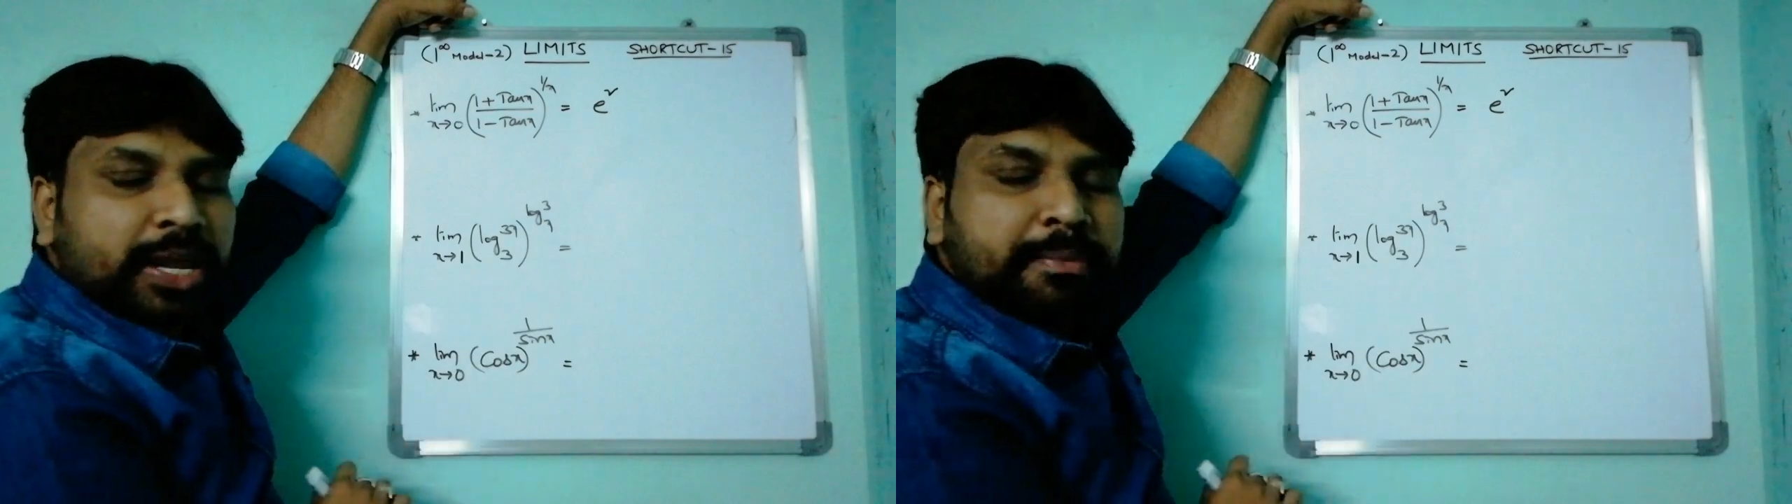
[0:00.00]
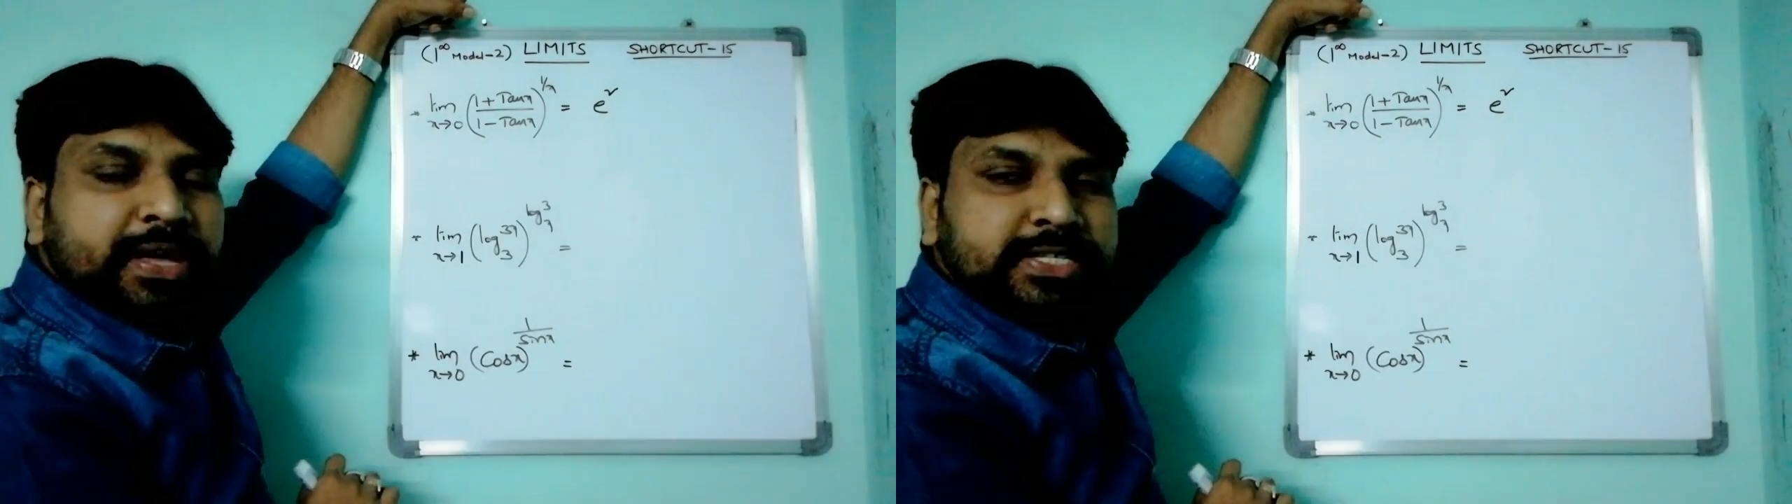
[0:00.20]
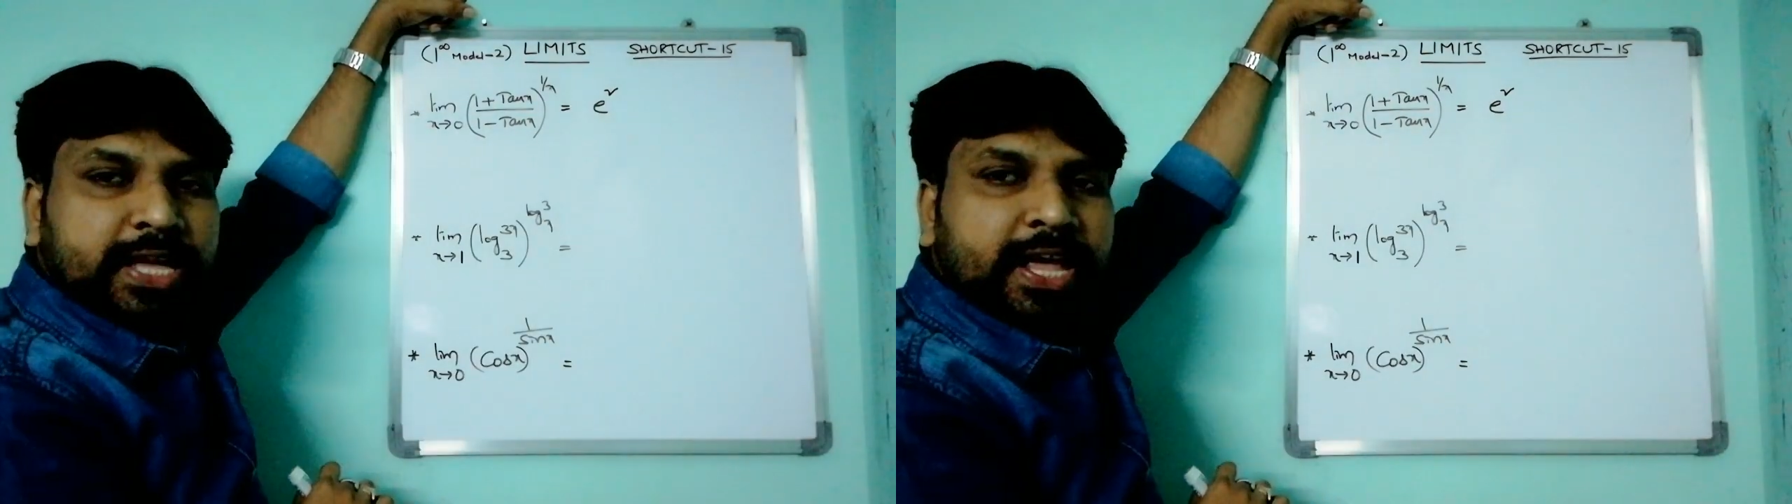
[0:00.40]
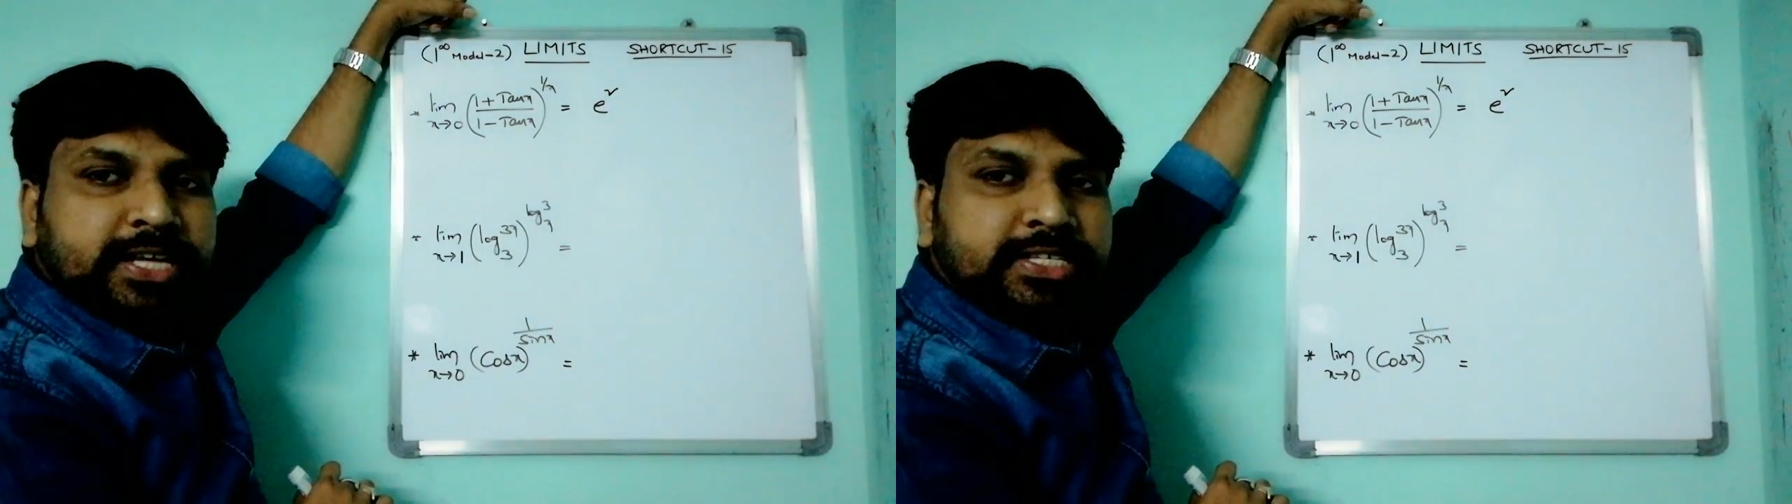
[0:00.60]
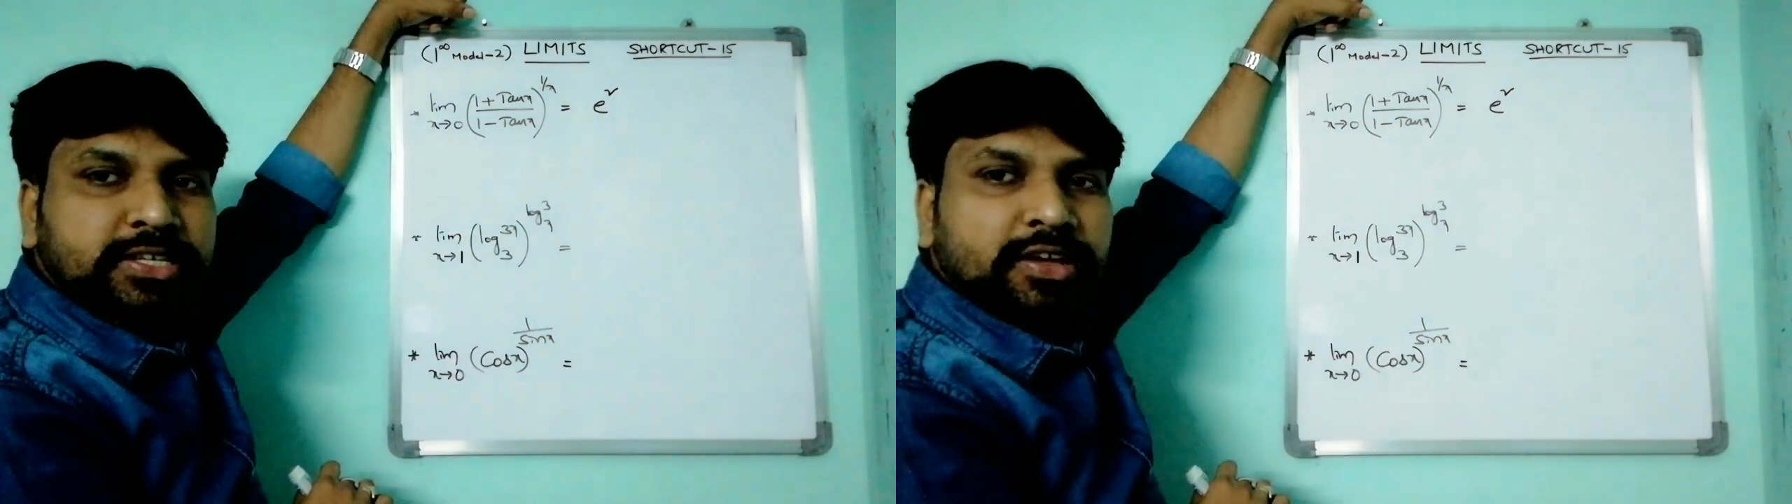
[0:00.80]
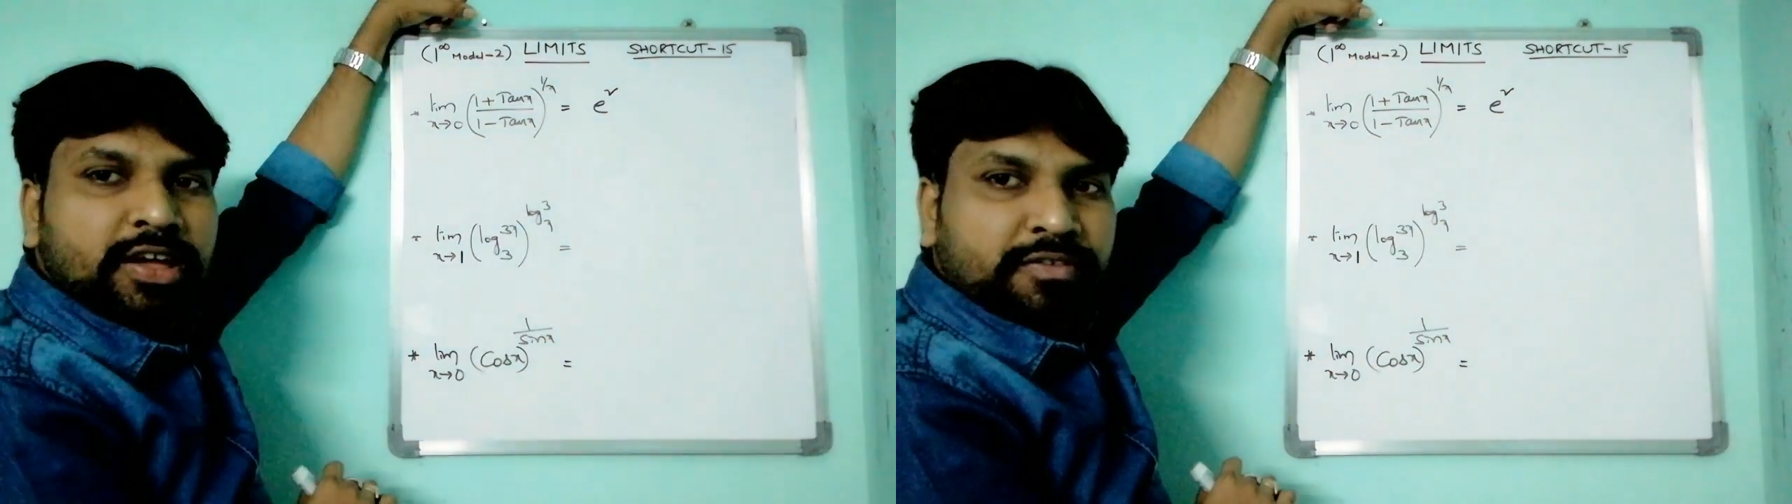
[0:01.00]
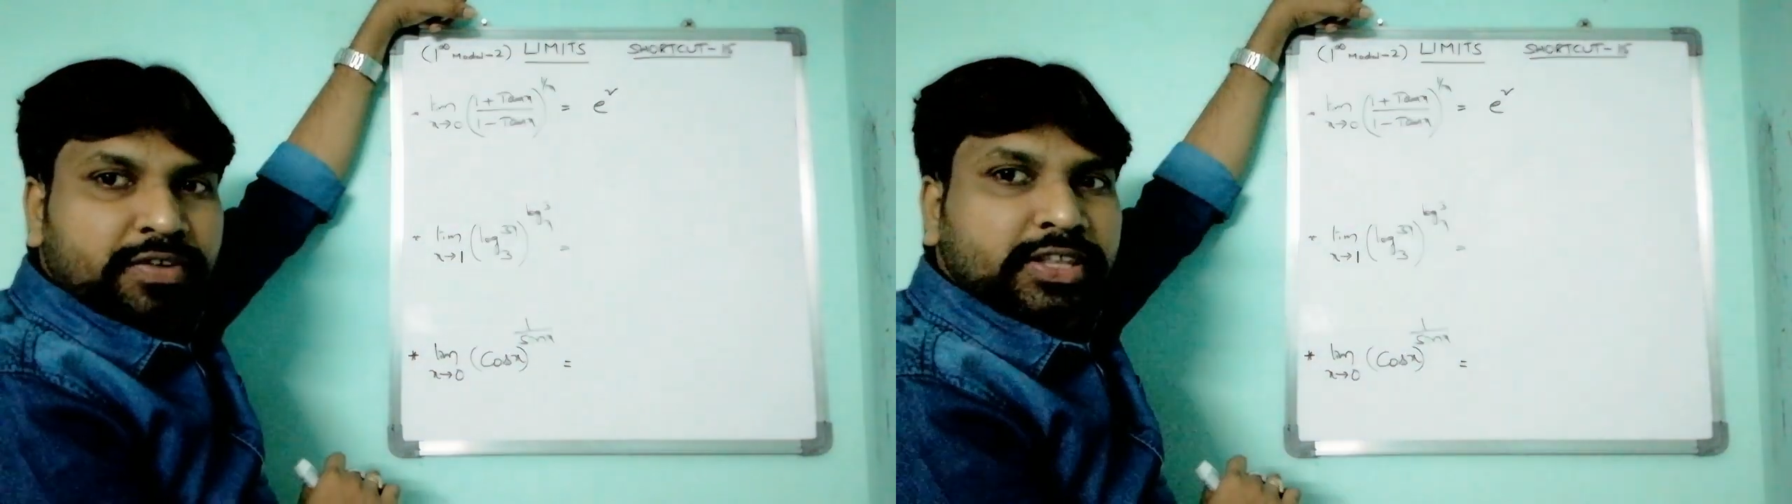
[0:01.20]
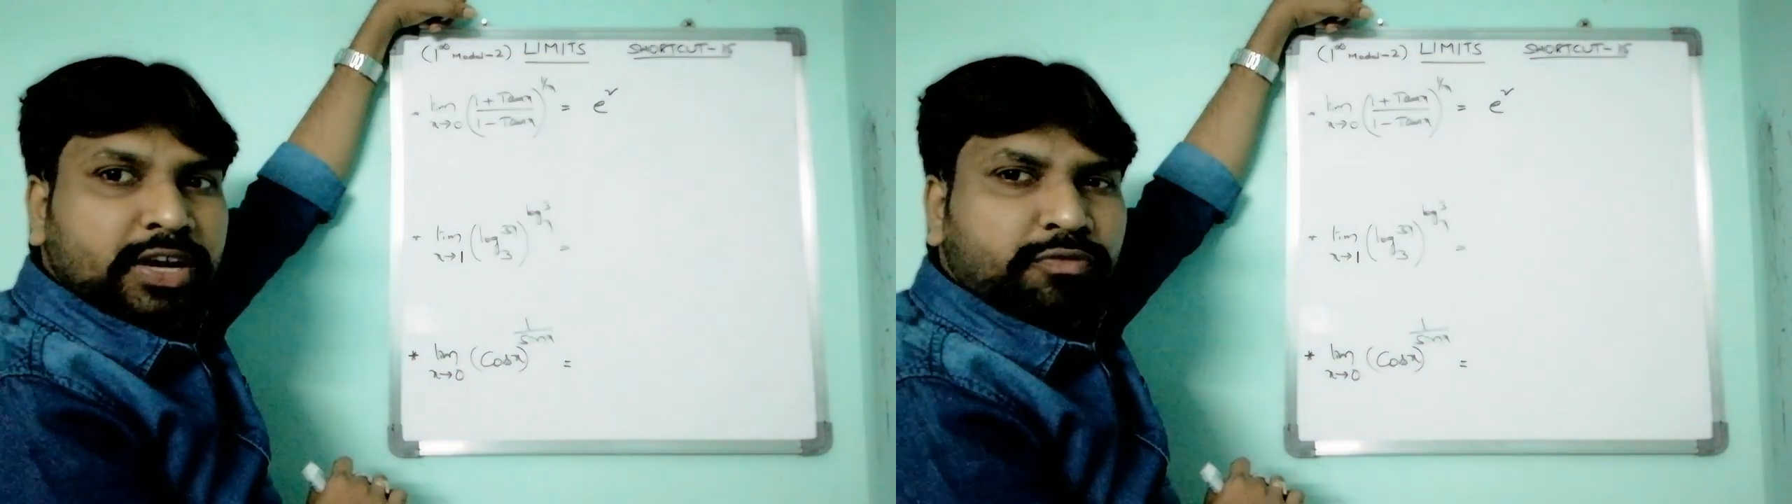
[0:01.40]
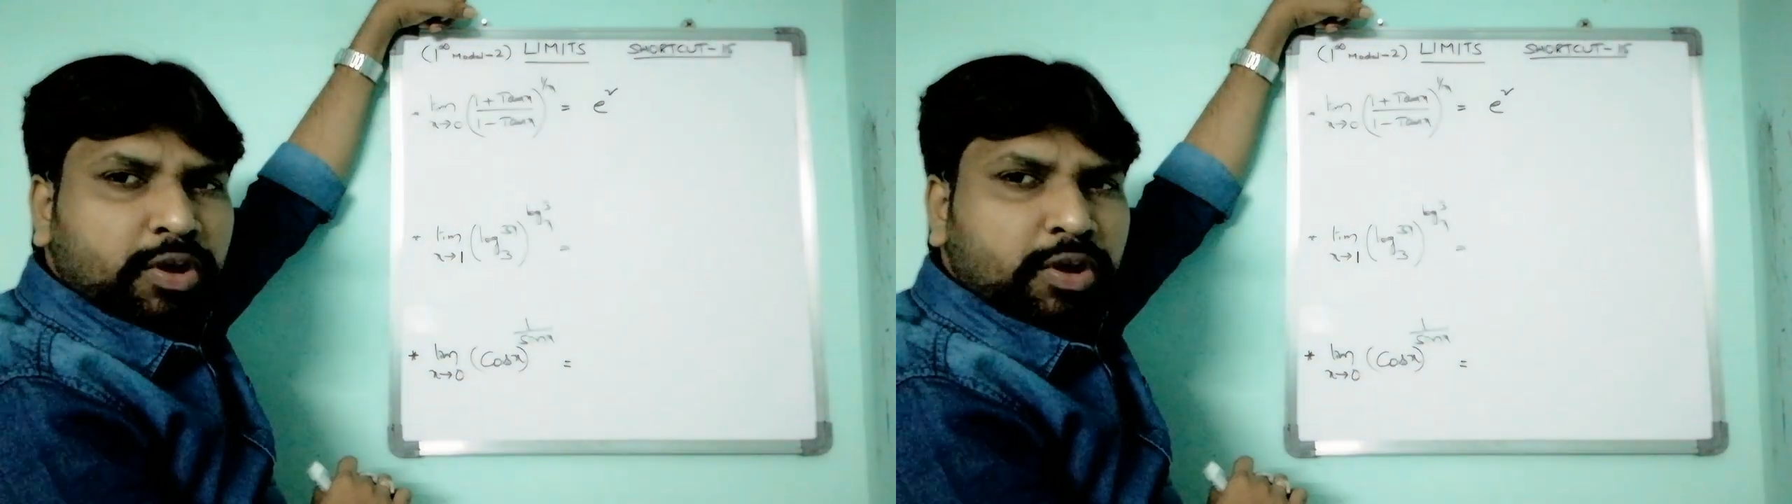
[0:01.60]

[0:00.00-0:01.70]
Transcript: three base x. Whether